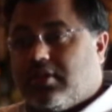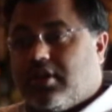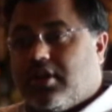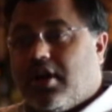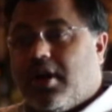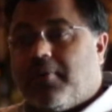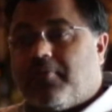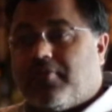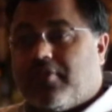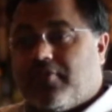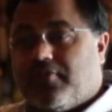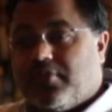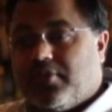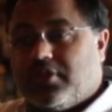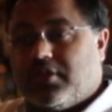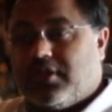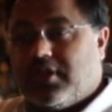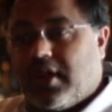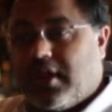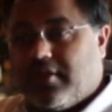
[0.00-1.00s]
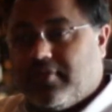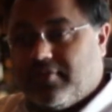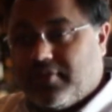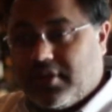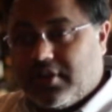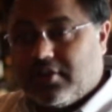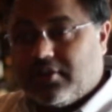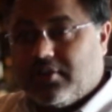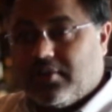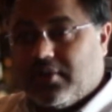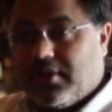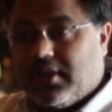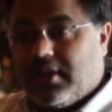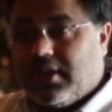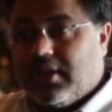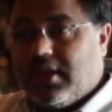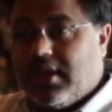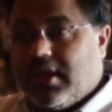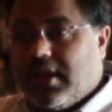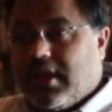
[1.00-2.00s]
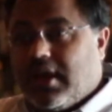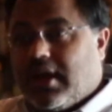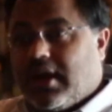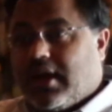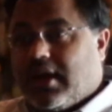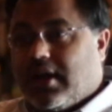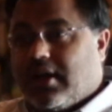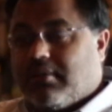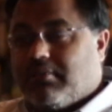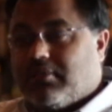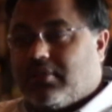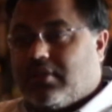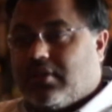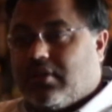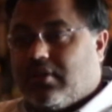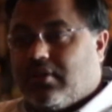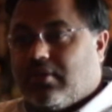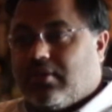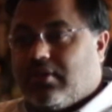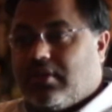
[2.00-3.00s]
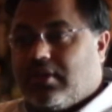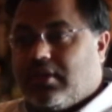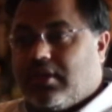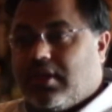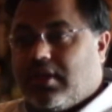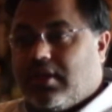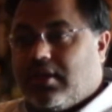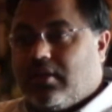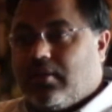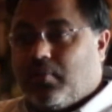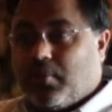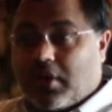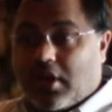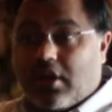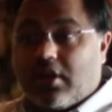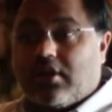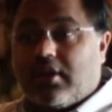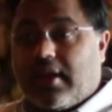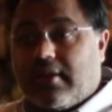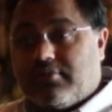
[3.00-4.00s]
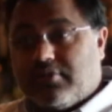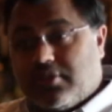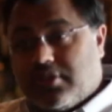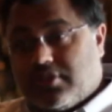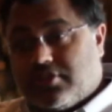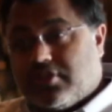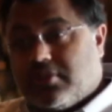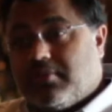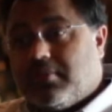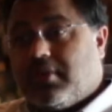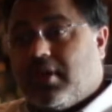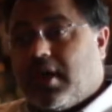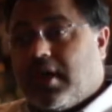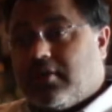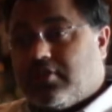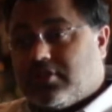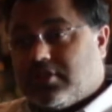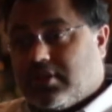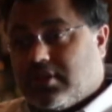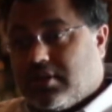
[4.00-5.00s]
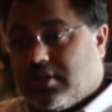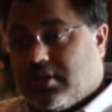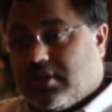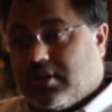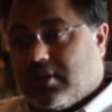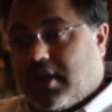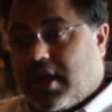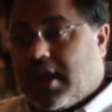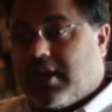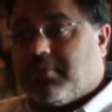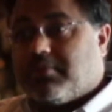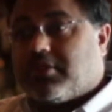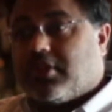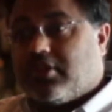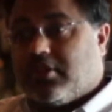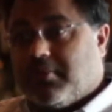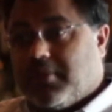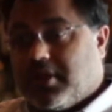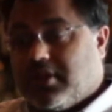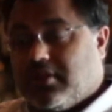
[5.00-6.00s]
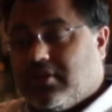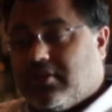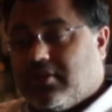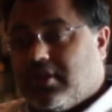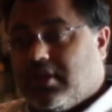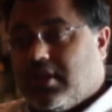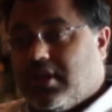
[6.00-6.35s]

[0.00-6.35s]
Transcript: comfort food style flair to it. Um, so we are going to have traditional Irish uh, items on our menu,